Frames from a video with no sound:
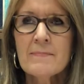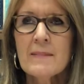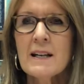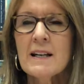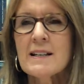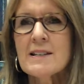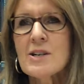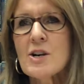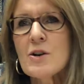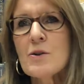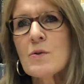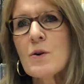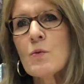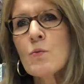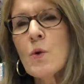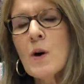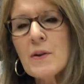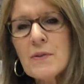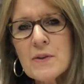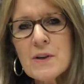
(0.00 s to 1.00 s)
So
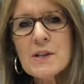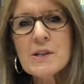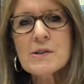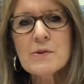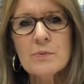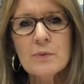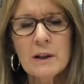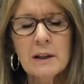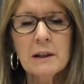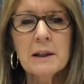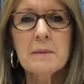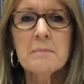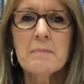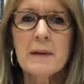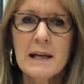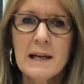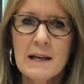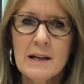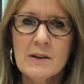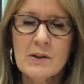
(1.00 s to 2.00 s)
what this really
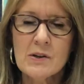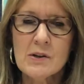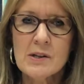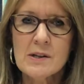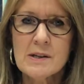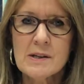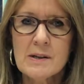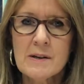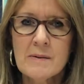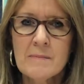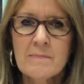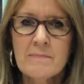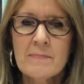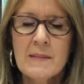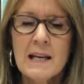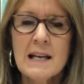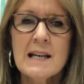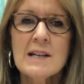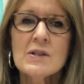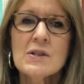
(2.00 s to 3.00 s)
means
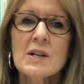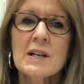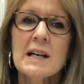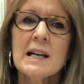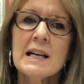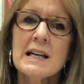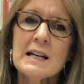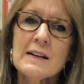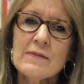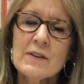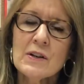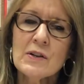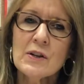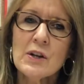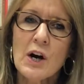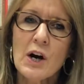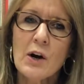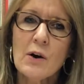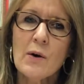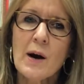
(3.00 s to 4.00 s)
is that even
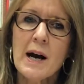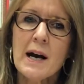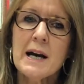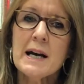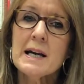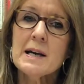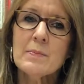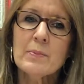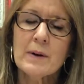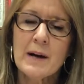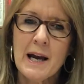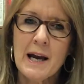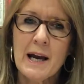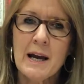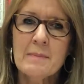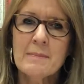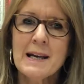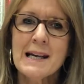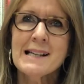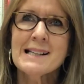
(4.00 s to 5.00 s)
though
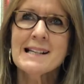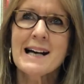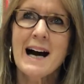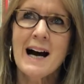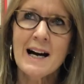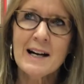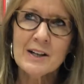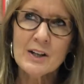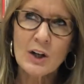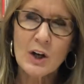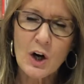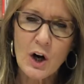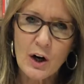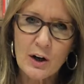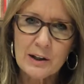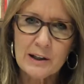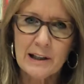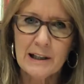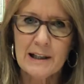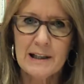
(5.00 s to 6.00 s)
Abraham is
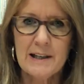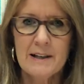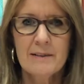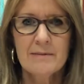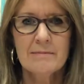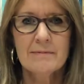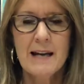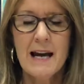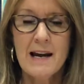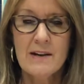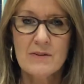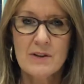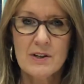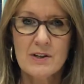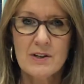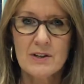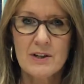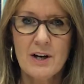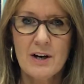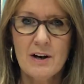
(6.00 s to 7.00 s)
ungodly at
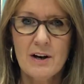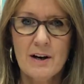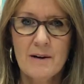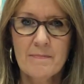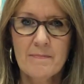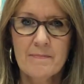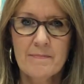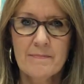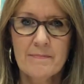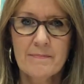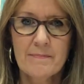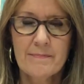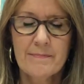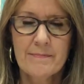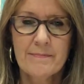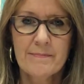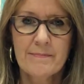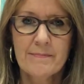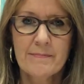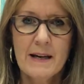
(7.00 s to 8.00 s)
this time,
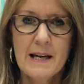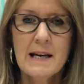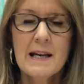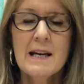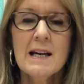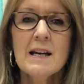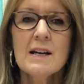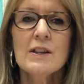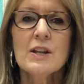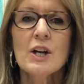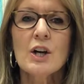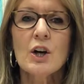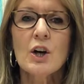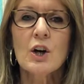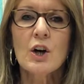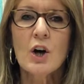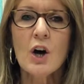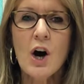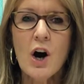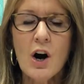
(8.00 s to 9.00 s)
that
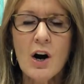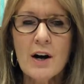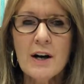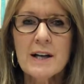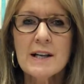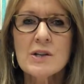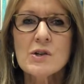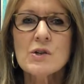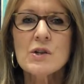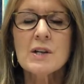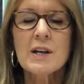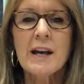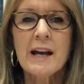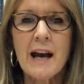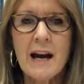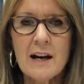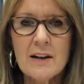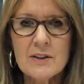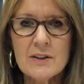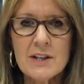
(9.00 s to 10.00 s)
God is
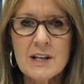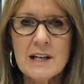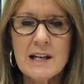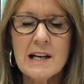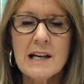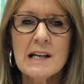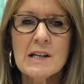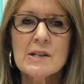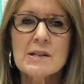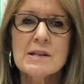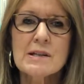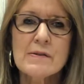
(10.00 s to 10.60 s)
counting his